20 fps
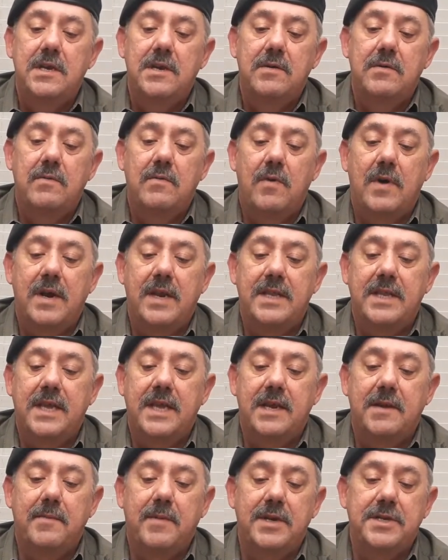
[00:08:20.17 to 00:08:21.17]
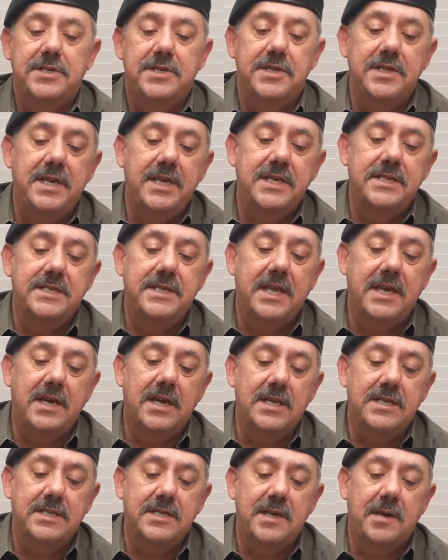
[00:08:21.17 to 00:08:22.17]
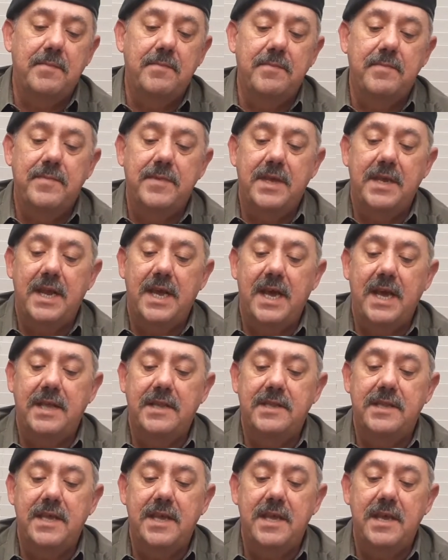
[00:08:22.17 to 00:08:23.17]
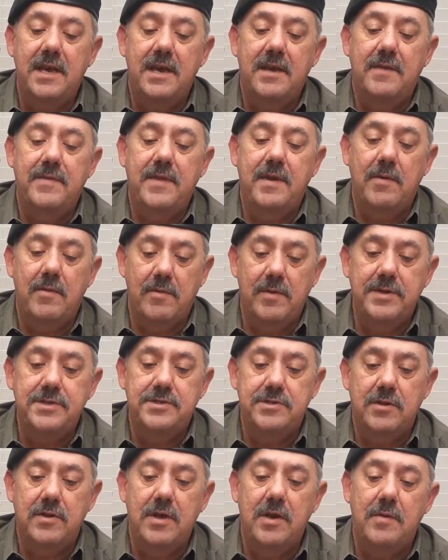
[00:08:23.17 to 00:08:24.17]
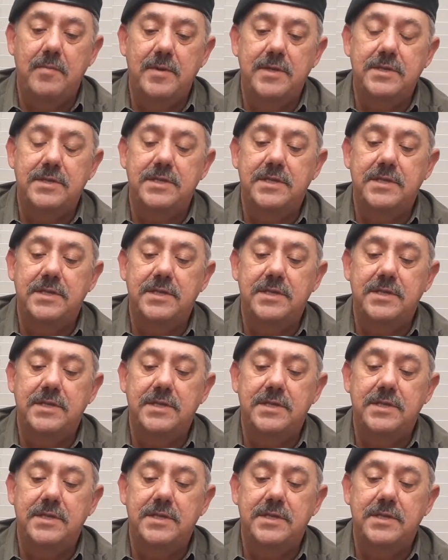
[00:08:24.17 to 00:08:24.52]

wanting to get a bunch of these, and they got some that had the original helmets,